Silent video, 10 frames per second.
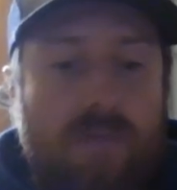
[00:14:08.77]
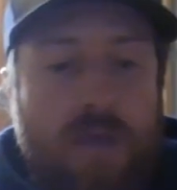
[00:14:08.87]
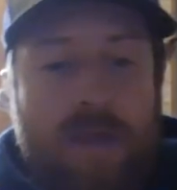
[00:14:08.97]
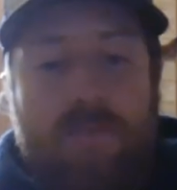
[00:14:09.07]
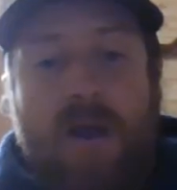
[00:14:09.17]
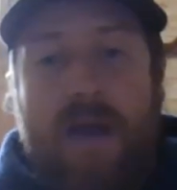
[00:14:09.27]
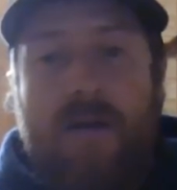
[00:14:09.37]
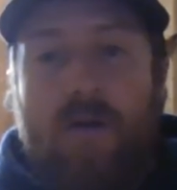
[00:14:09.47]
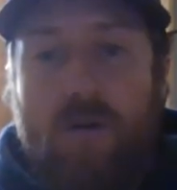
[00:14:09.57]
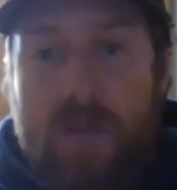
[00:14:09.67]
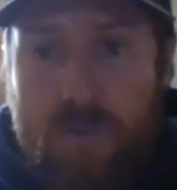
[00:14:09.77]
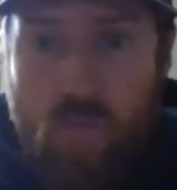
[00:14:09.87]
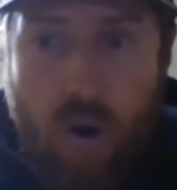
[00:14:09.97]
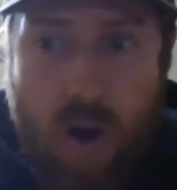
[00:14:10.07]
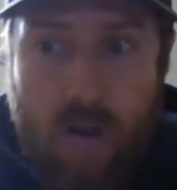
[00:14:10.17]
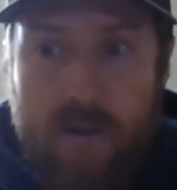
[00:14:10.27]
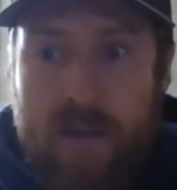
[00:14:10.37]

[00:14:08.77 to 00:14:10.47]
in my early walk,